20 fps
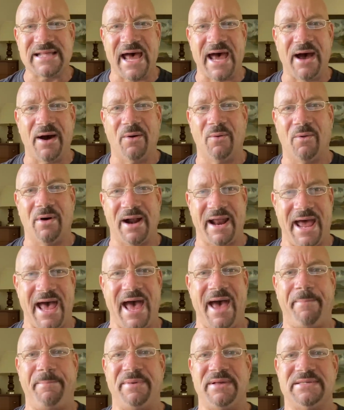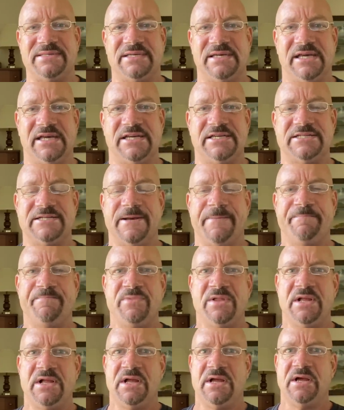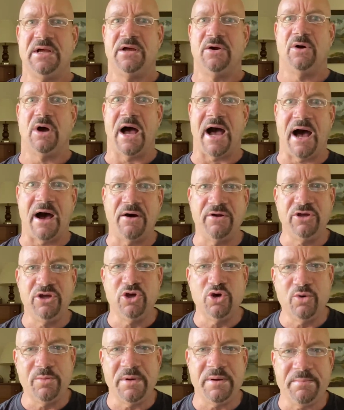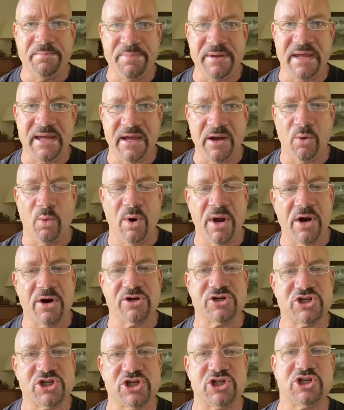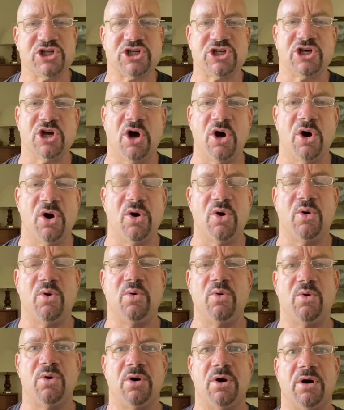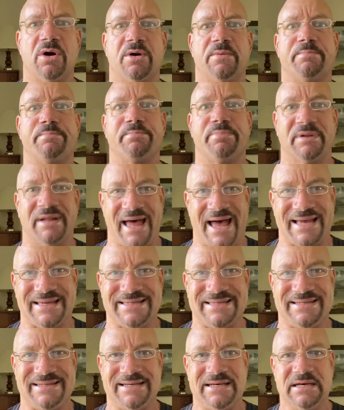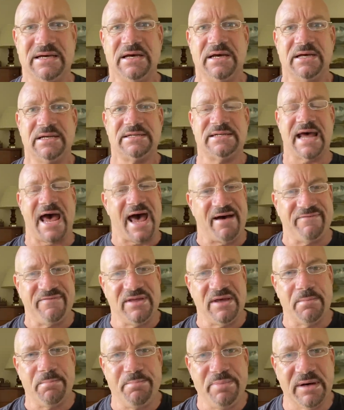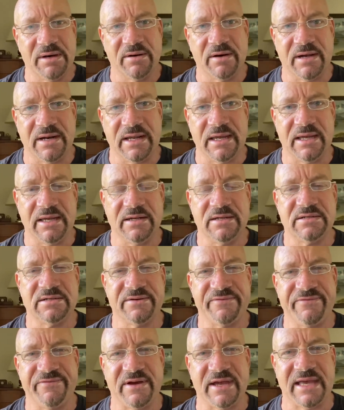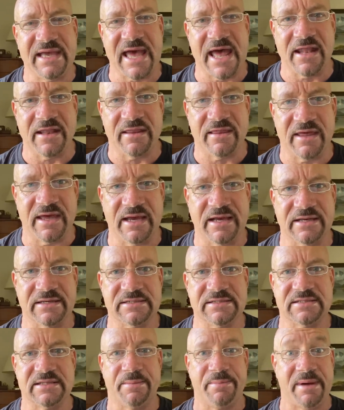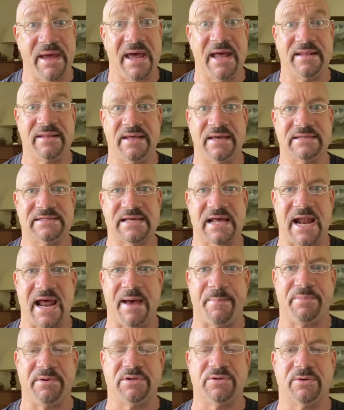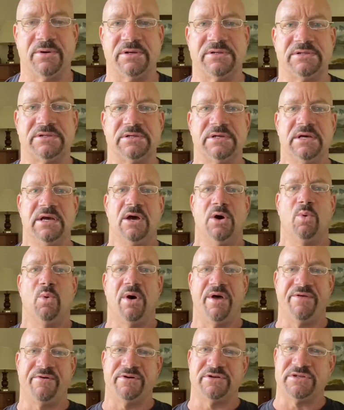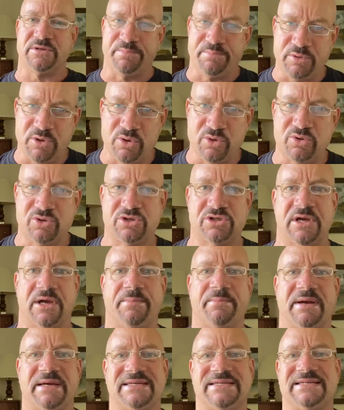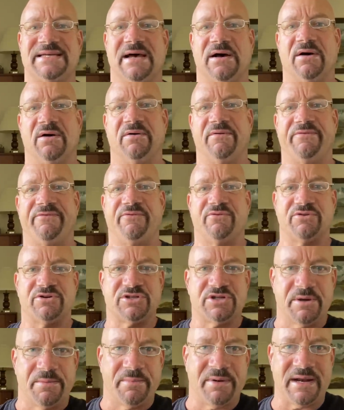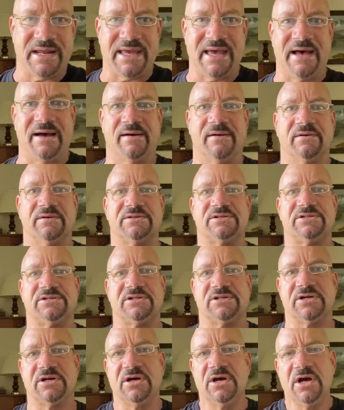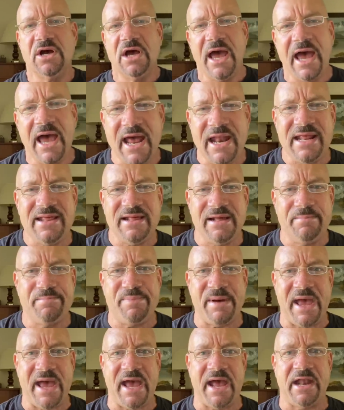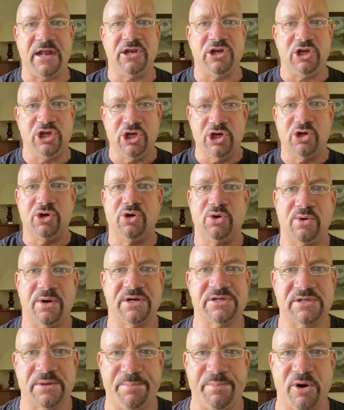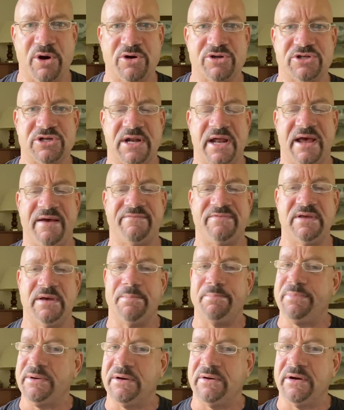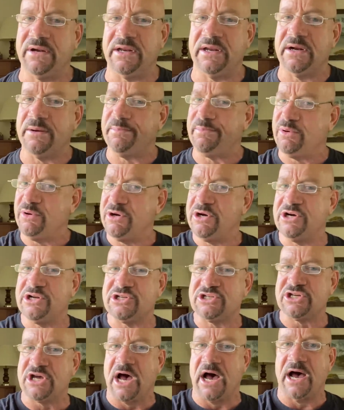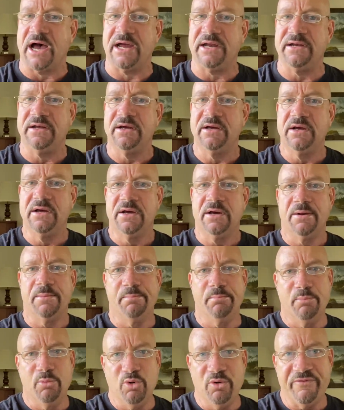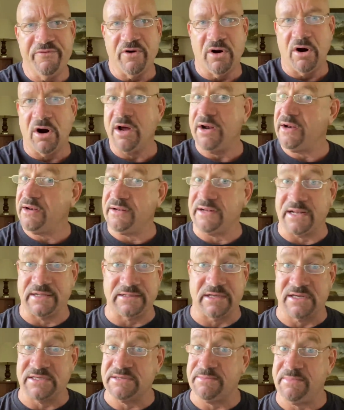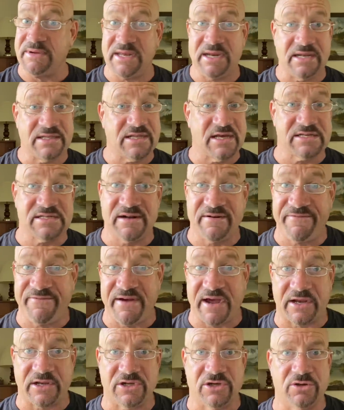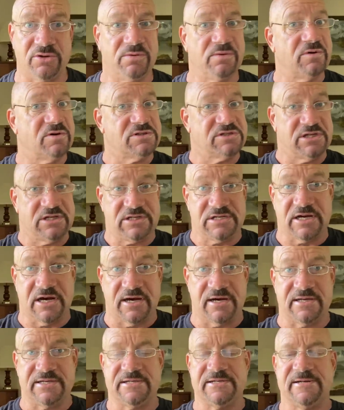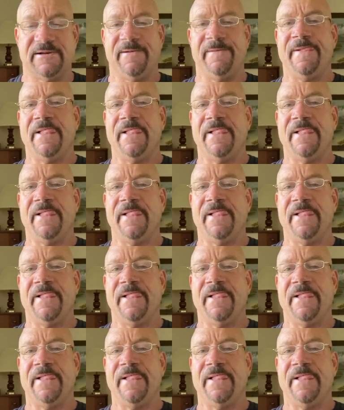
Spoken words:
that. What happens is our human being, we are so blessed to have the ability to forget things, the bad things that happen to us, whether it's abuse like myself or somebody else, anything bad, you as a person have the ability to put it aside, move on. That doesn't mean it doesn't affect you, because it does.